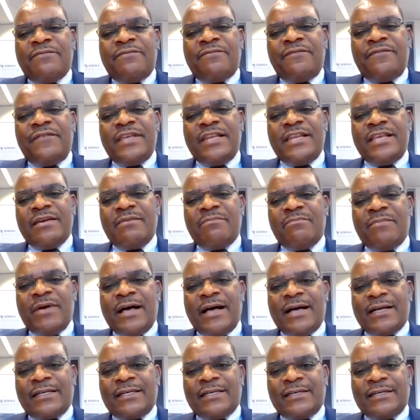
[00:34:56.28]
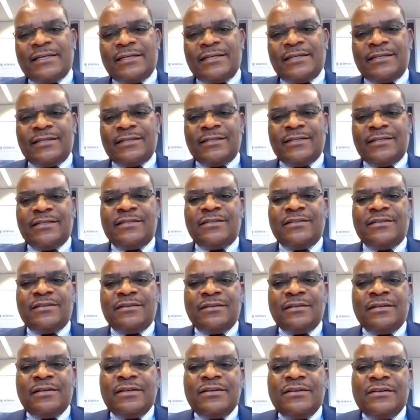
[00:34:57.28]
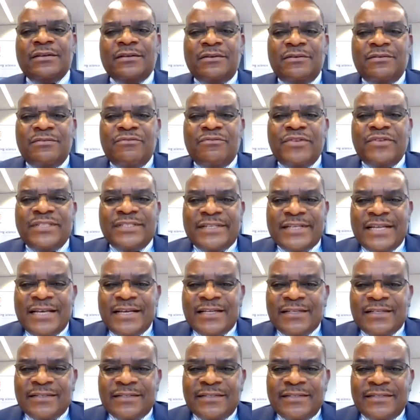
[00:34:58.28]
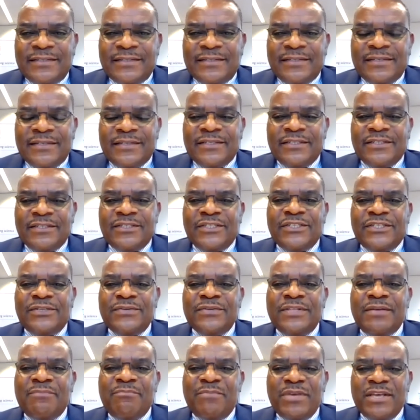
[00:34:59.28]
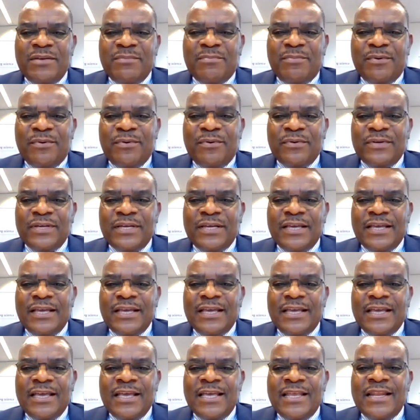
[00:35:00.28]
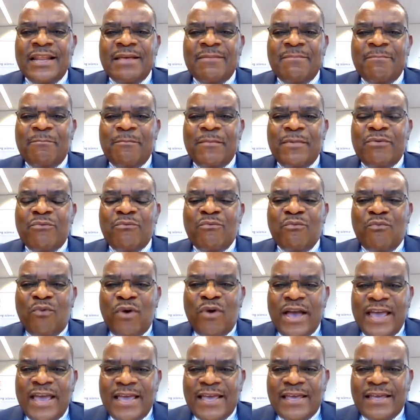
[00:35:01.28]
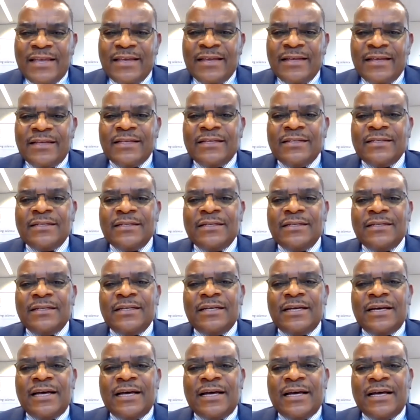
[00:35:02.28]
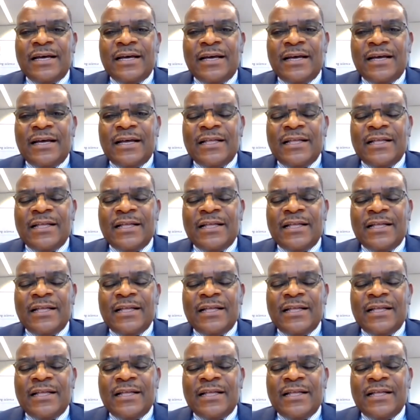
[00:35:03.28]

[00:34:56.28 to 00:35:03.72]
feeding back results to the people in a way that